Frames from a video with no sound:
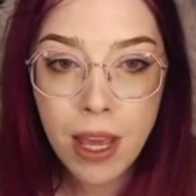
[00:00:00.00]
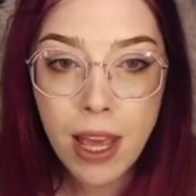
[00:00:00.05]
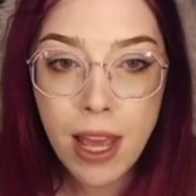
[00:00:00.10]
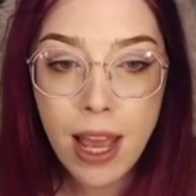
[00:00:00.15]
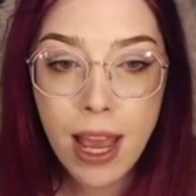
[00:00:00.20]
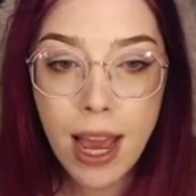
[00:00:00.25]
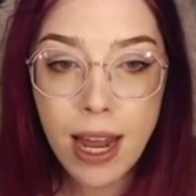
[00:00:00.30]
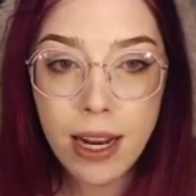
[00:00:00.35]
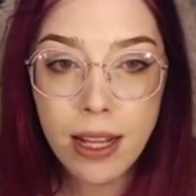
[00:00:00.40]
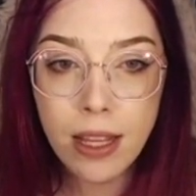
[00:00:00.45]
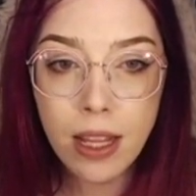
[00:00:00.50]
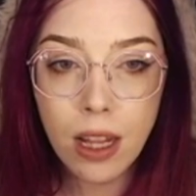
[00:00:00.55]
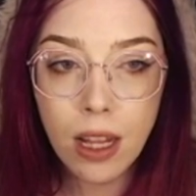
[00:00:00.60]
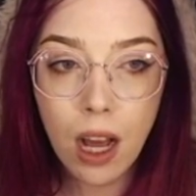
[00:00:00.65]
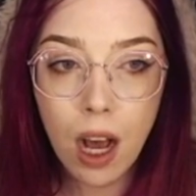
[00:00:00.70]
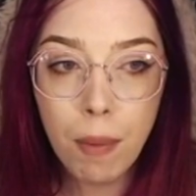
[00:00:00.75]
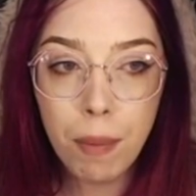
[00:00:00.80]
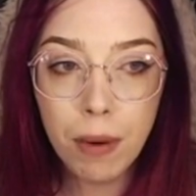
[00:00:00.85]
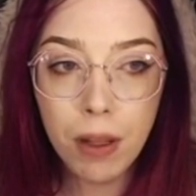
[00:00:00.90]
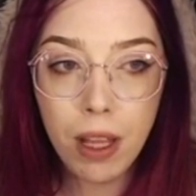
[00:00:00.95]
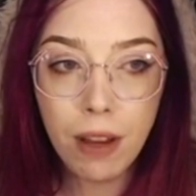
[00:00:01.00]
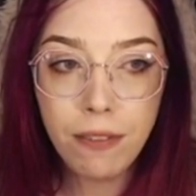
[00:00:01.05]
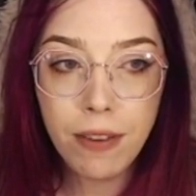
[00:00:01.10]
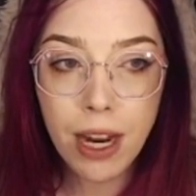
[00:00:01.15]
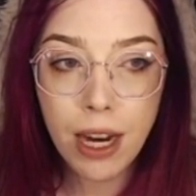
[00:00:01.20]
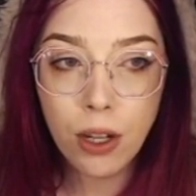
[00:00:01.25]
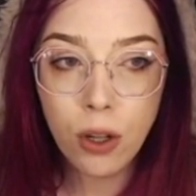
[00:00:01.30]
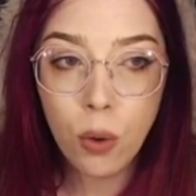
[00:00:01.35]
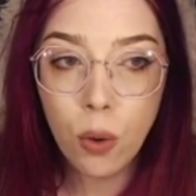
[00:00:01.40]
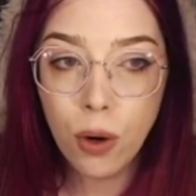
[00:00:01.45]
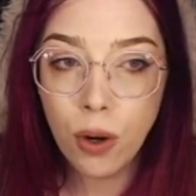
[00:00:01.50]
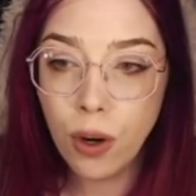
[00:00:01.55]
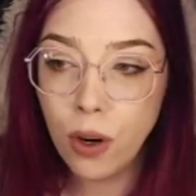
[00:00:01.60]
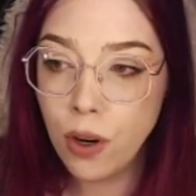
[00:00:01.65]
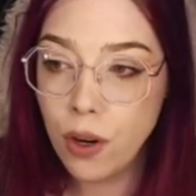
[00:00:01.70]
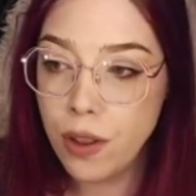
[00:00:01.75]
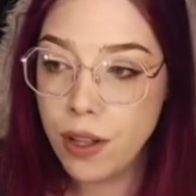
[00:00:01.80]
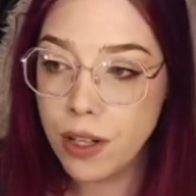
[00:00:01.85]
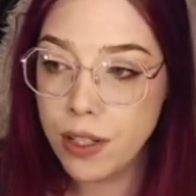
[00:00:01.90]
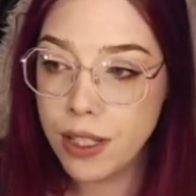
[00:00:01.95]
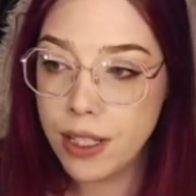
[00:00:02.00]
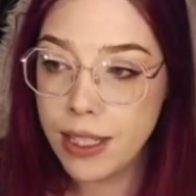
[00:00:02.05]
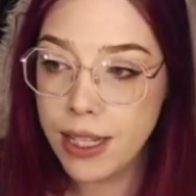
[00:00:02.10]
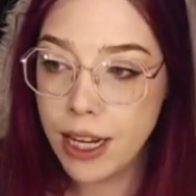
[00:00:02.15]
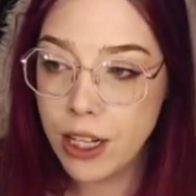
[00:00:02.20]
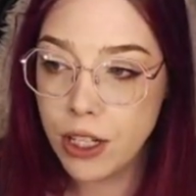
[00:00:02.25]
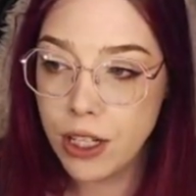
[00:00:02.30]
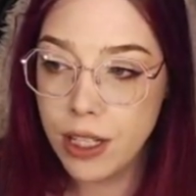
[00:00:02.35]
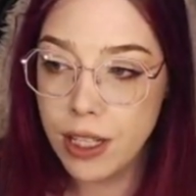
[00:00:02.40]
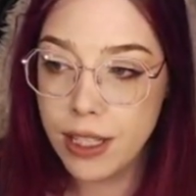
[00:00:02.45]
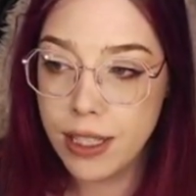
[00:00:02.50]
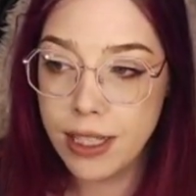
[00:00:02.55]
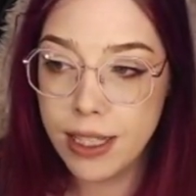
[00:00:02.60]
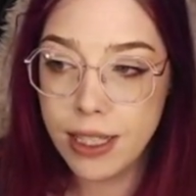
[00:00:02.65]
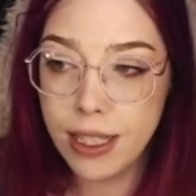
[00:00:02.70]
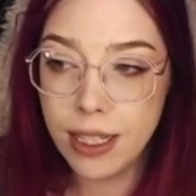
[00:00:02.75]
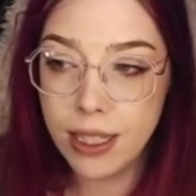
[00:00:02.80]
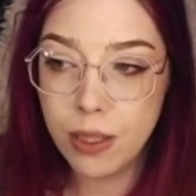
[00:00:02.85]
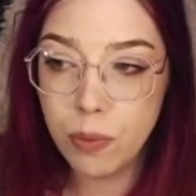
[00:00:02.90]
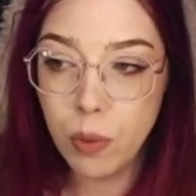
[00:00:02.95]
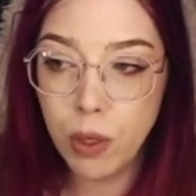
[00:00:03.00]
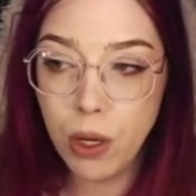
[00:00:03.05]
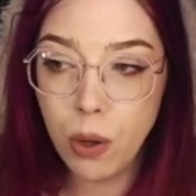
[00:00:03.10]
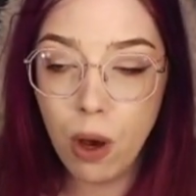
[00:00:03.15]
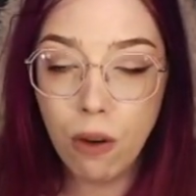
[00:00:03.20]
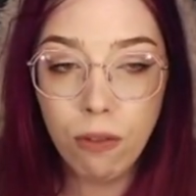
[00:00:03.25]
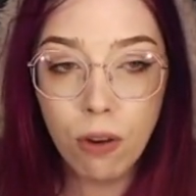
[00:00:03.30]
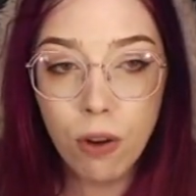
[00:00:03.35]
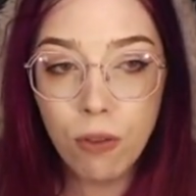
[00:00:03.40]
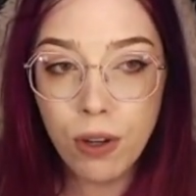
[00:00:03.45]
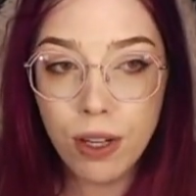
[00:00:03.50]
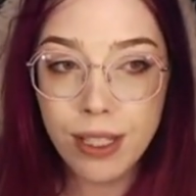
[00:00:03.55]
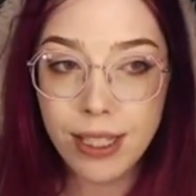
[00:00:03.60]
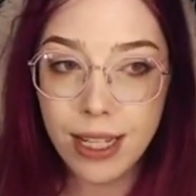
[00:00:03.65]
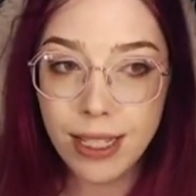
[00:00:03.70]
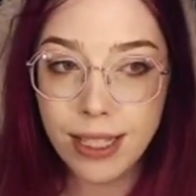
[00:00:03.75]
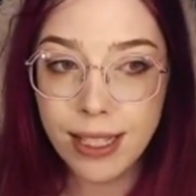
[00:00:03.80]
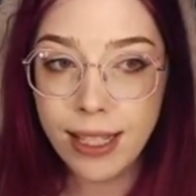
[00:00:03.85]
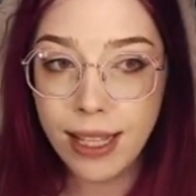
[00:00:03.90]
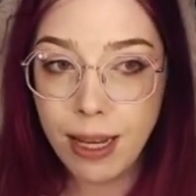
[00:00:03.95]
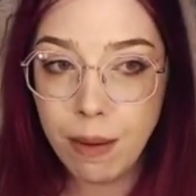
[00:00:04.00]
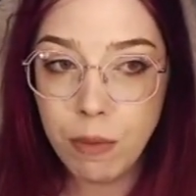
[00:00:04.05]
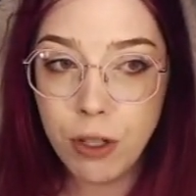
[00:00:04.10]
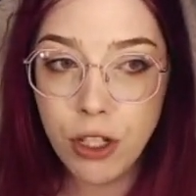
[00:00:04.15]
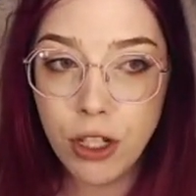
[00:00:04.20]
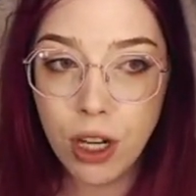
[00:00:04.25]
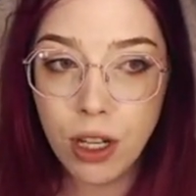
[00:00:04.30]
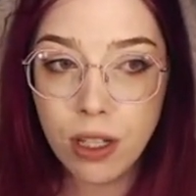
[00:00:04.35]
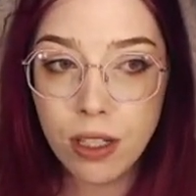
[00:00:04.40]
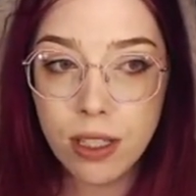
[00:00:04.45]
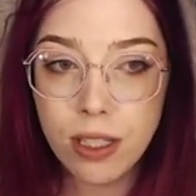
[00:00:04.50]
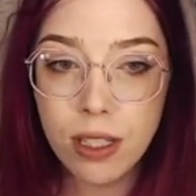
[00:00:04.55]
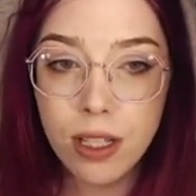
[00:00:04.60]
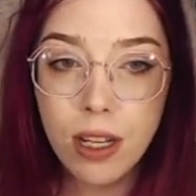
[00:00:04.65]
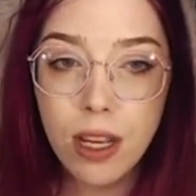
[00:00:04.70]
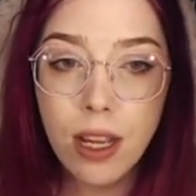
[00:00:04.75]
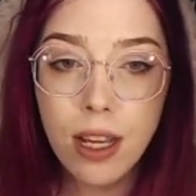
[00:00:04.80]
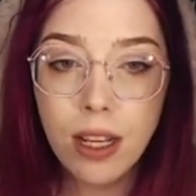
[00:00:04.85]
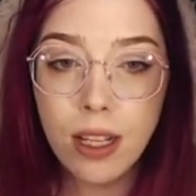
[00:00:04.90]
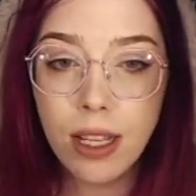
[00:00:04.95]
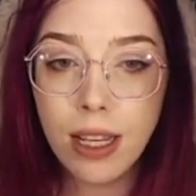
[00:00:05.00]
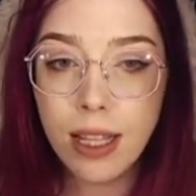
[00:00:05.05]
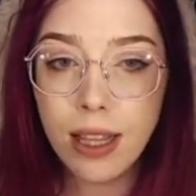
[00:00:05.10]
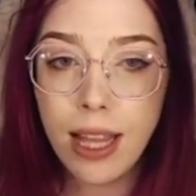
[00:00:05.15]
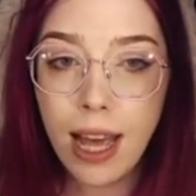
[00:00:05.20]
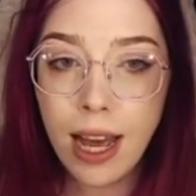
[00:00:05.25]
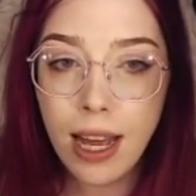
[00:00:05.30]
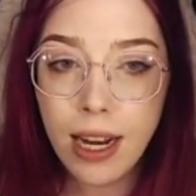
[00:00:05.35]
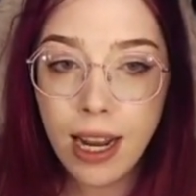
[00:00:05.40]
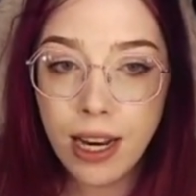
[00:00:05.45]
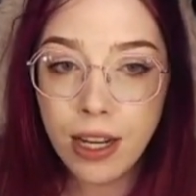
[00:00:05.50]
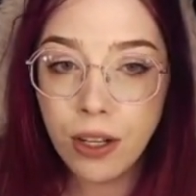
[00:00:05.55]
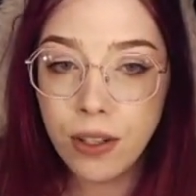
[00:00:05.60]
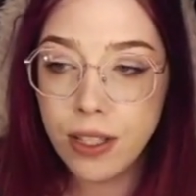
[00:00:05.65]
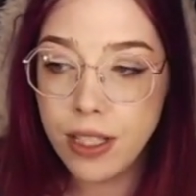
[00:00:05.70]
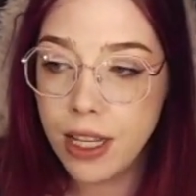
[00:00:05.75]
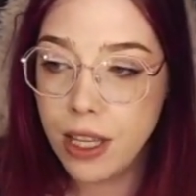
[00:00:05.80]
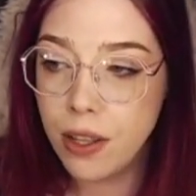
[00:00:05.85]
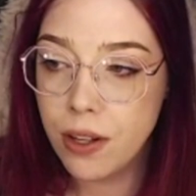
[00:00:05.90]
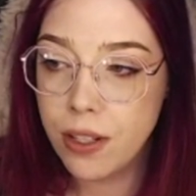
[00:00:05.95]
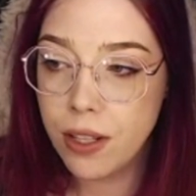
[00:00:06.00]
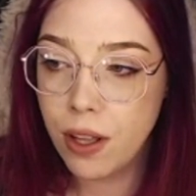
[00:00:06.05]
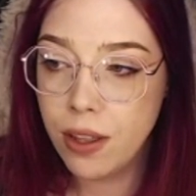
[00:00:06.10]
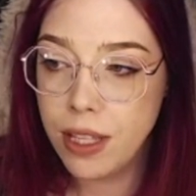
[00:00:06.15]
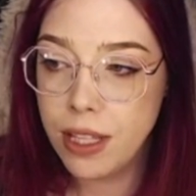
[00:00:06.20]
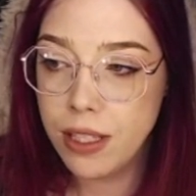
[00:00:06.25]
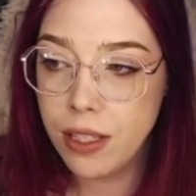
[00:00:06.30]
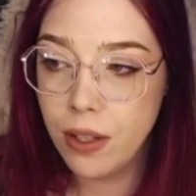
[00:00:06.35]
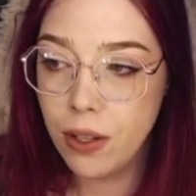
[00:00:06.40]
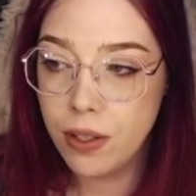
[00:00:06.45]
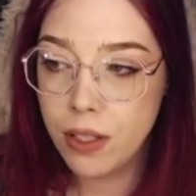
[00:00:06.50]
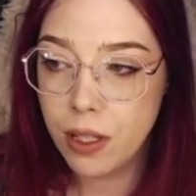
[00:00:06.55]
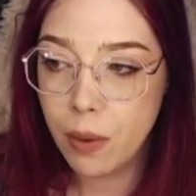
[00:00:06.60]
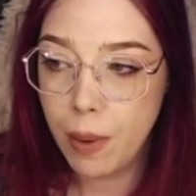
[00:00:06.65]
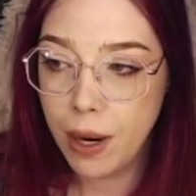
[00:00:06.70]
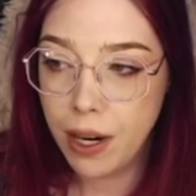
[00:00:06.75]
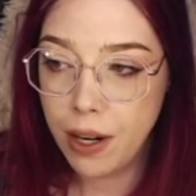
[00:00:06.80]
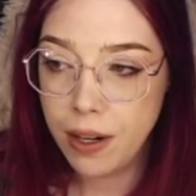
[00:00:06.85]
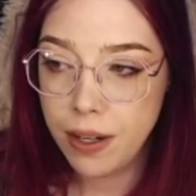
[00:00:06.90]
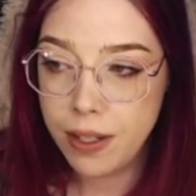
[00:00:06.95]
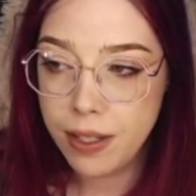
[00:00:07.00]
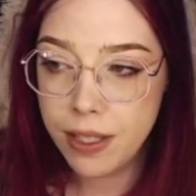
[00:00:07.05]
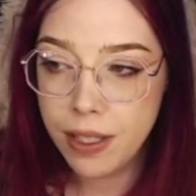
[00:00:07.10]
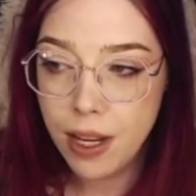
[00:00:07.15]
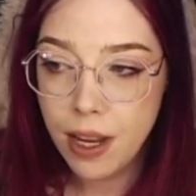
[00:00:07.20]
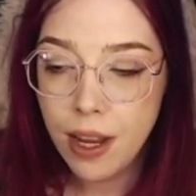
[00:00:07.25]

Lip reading: and in the upper left hand corner there's a section that's when you hover over it, it says claimed chunks. Click that and you'll see there's all these little squares.